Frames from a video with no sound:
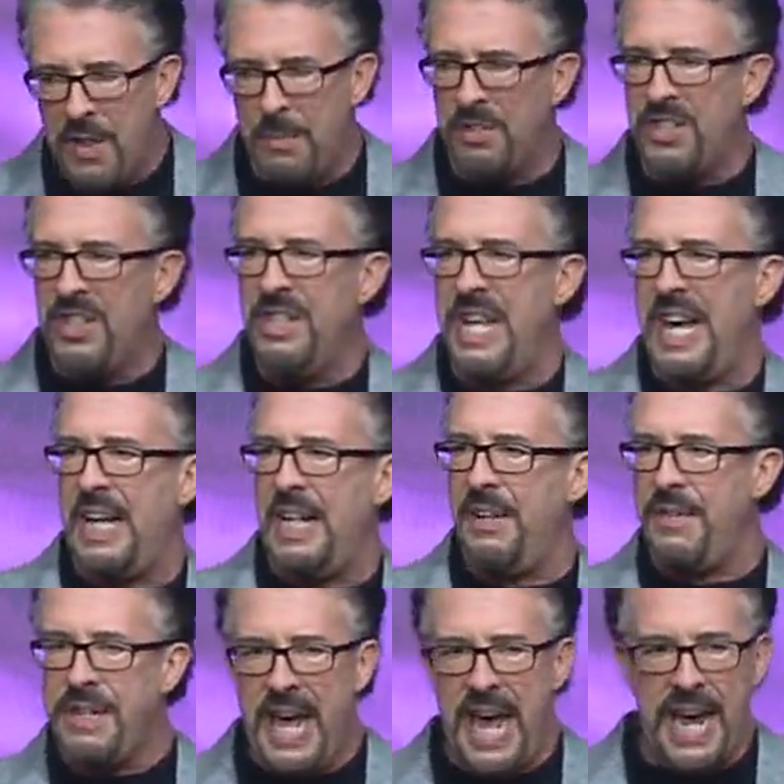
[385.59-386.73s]
the most
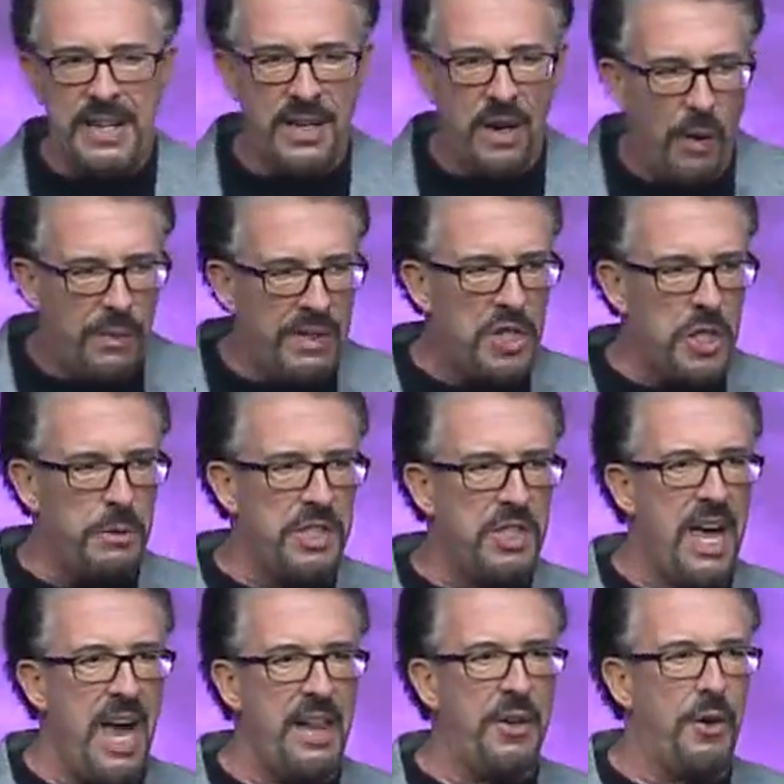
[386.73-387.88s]
negative date on the
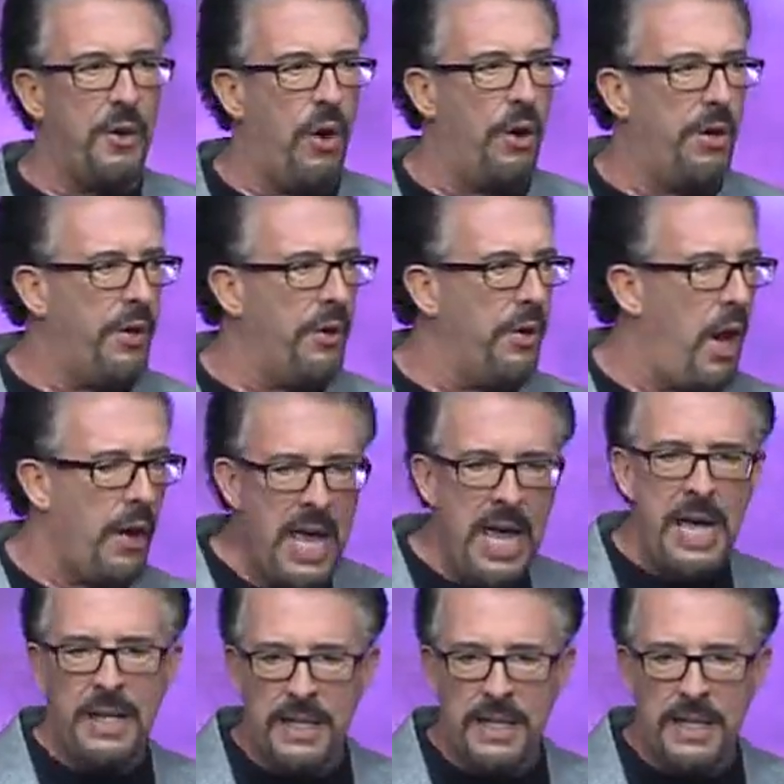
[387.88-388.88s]
Jewish calendar all year long.